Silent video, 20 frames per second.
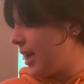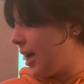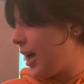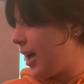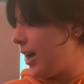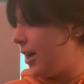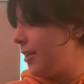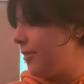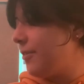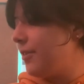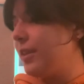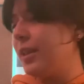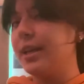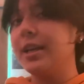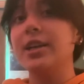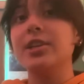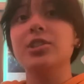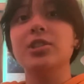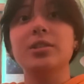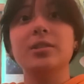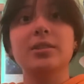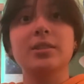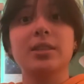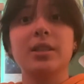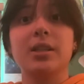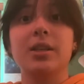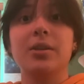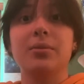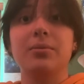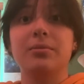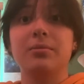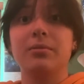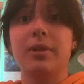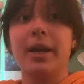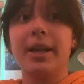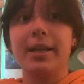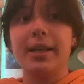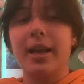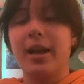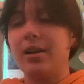I feel like I should study
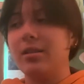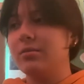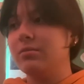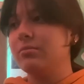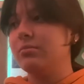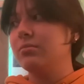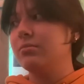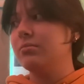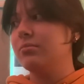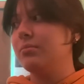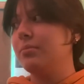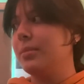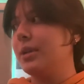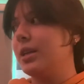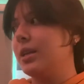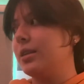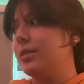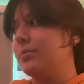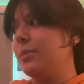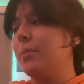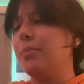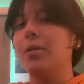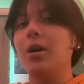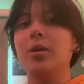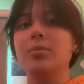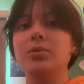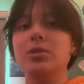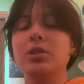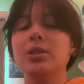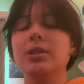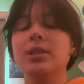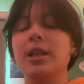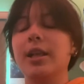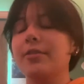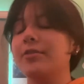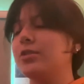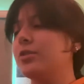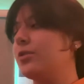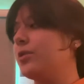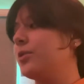right now because my mom just left for